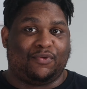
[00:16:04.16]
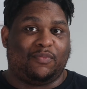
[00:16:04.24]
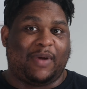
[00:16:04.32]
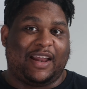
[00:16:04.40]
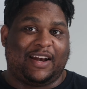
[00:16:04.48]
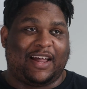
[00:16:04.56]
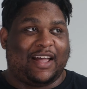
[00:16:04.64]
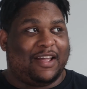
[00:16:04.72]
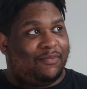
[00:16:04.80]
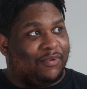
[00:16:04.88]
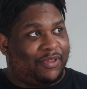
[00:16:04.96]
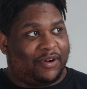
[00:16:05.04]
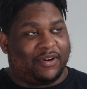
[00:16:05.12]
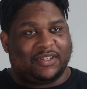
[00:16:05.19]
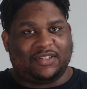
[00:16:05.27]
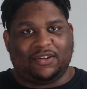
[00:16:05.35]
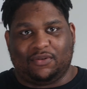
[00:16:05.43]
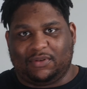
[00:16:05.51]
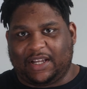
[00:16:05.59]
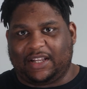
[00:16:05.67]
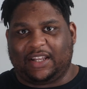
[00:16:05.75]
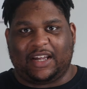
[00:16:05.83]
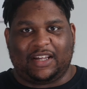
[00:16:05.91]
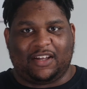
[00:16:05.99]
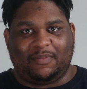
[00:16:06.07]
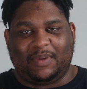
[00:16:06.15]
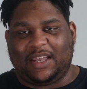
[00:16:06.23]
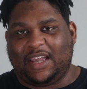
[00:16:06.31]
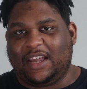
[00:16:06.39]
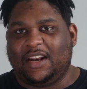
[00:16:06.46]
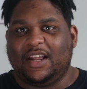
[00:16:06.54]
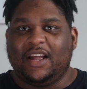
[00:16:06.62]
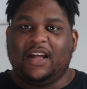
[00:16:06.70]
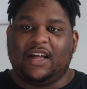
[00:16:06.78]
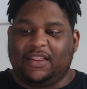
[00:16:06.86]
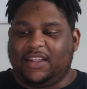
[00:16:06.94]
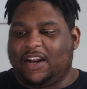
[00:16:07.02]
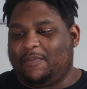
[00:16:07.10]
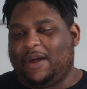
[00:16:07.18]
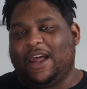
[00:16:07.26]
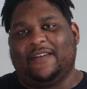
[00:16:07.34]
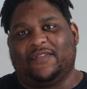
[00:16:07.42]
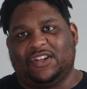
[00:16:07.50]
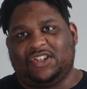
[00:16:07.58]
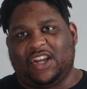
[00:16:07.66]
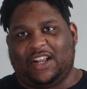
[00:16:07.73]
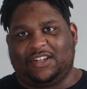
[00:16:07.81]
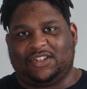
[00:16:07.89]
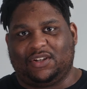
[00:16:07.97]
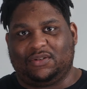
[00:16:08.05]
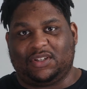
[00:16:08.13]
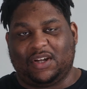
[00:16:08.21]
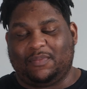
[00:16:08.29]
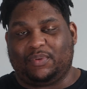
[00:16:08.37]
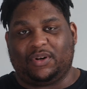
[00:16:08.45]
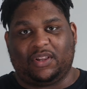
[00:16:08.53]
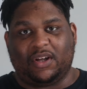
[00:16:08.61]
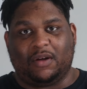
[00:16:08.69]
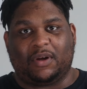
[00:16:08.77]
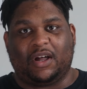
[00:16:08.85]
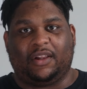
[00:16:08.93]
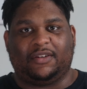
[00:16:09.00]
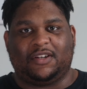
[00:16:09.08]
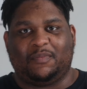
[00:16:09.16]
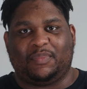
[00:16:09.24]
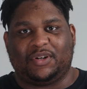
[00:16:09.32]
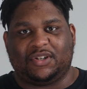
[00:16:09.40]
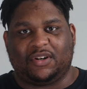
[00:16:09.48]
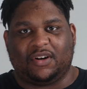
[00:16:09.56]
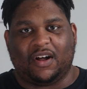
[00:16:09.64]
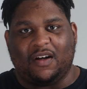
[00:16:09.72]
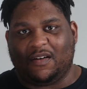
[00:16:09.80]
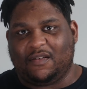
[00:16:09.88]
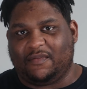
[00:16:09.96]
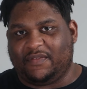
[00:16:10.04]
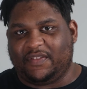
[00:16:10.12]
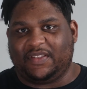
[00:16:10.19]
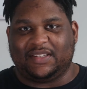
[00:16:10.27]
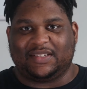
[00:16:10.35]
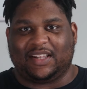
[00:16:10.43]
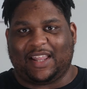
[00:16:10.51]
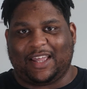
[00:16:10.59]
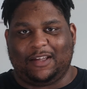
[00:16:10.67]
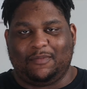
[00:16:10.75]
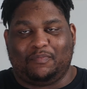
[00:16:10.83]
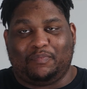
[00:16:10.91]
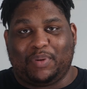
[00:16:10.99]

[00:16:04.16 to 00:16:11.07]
room at night when there is no daylight coming in, then I may have to change the color temperature of this light.